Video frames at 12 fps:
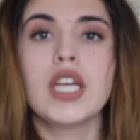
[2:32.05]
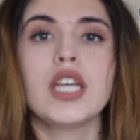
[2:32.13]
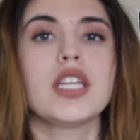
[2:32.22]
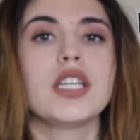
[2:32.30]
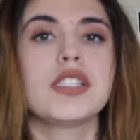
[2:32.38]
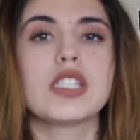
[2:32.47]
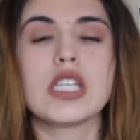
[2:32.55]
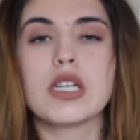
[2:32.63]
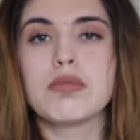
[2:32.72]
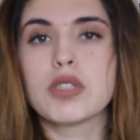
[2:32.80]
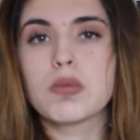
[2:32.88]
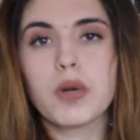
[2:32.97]
He
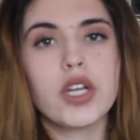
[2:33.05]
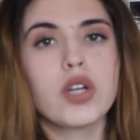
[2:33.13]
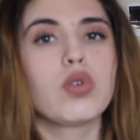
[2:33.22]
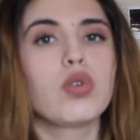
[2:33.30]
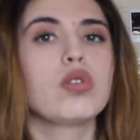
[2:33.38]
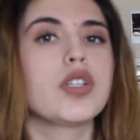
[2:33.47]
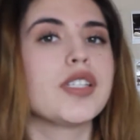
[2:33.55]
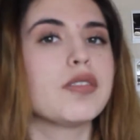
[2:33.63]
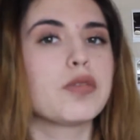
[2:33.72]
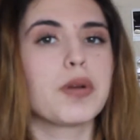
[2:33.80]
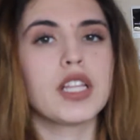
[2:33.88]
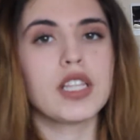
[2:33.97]
seems pretty cool, he
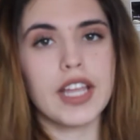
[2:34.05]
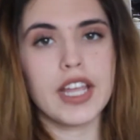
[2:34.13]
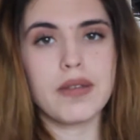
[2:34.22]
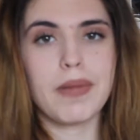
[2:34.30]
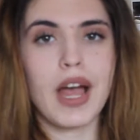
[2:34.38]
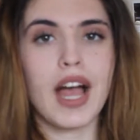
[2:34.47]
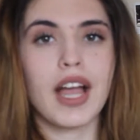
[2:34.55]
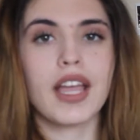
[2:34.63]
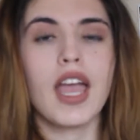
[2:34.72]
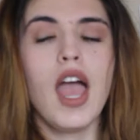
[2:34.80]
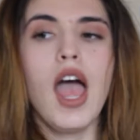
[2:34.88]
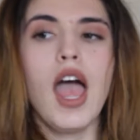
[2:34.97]
seems pretty laid back,
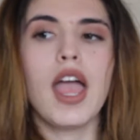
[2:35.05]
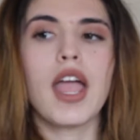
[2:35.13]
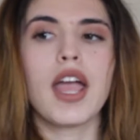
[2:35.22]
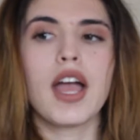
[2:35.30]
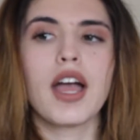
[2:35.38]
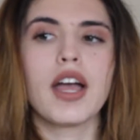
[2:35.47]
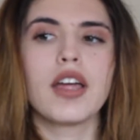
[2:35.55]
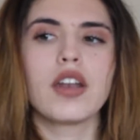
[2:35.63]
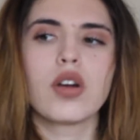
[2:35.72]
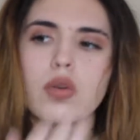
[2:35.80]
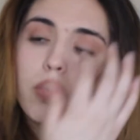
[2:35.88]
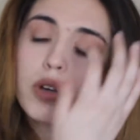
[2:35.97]

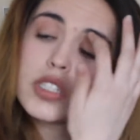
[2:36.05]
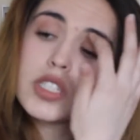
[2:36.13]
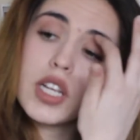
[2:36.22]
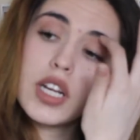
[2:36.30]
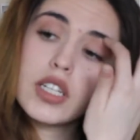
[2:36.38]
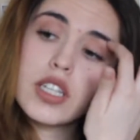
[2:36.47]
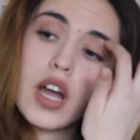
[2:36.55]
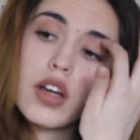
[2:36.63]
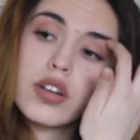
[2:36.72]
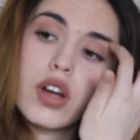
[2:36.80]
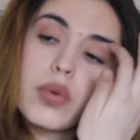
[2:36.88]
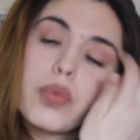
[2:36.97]
and we're sitting
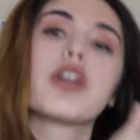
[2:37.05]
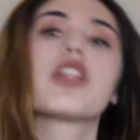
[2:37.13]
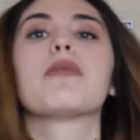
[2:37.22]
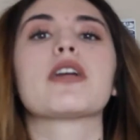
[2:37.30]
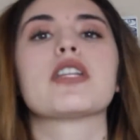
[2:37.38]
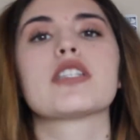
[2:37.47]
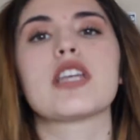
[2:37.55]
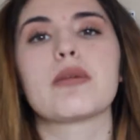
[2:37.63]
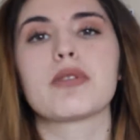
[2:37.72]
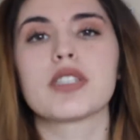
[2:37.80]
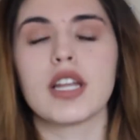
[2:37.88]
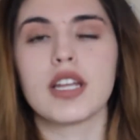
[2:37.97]
down on one of the picnic
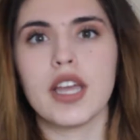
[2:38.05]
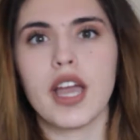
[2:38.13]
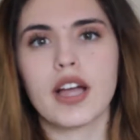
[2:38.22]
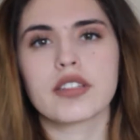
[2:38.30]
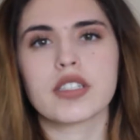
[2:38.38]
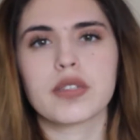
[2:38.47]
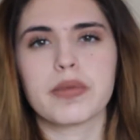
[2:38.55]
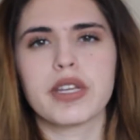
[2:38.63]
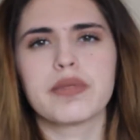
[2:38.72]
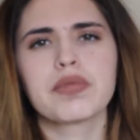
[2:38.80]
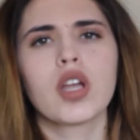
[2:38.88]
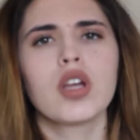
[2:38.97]
tables, and he asks
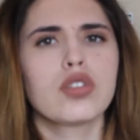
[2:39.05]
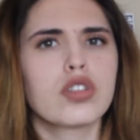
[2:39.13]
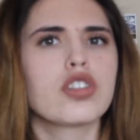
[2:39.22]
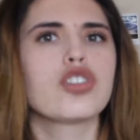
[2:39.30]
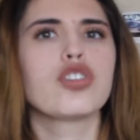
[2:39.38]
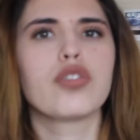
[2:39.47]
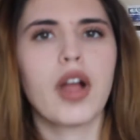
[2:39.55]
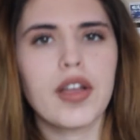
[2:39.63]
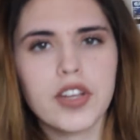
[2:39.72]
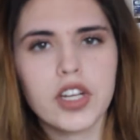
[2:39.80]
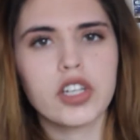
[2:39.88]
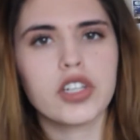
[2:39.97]
me, so did you
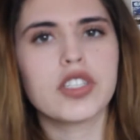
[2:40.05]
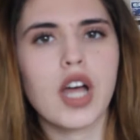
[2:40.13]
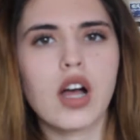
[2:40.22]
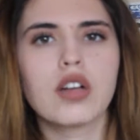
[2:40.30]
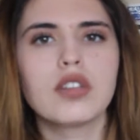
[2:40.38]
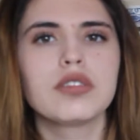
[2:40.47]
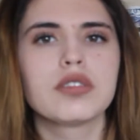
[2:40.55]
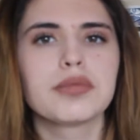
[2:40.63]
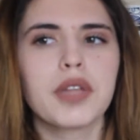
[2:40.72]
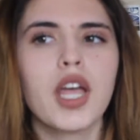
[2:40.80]
drive here yourself?